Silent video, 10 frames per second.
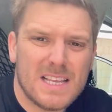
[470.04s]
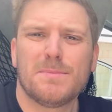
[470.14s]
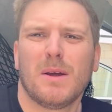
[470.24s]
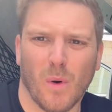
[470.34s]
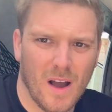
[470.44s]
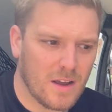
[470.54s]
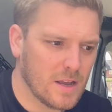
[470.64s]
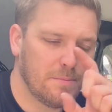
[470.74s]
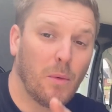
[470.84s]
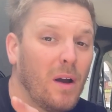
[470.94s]
a bit of work,
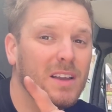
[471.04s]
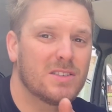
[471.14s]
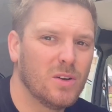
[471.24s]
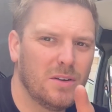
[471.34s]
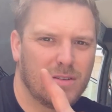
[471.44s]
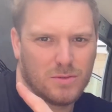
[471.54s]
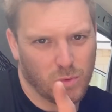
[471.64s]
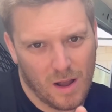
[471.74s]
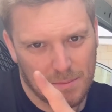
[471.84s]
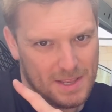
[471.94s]
but work is good because
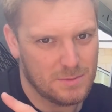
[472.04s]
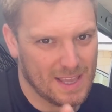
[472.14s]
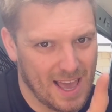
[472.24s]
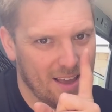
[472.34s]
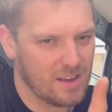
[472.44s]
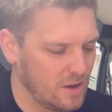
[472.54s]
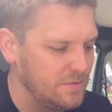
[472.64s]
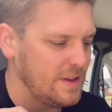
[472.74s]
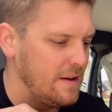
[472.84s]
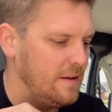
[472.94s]
work means we get
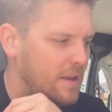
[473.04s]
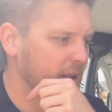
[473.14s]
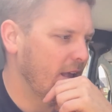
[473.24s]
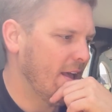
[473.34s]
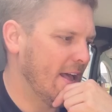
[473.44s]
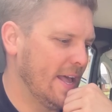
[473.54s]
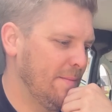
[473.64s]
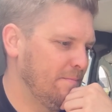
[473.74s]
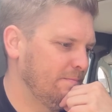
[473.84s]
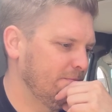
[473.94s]
content.
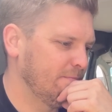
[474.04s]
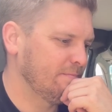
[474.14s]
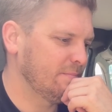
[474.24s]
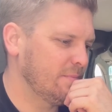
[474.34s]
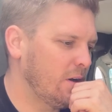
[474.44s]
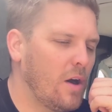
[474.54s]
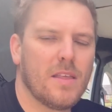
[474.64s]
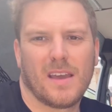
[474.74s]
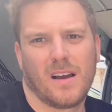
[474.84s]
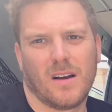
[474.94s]
I
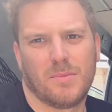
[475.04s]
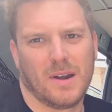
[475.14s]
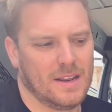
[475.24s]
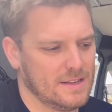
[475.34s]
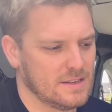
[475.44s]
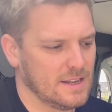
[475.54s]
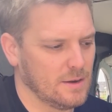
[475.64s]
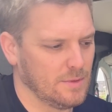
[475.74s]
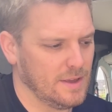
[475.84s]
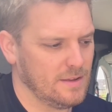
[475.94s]
think I got a pretty decent deal
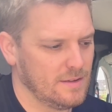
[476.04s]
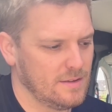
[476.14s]
with it.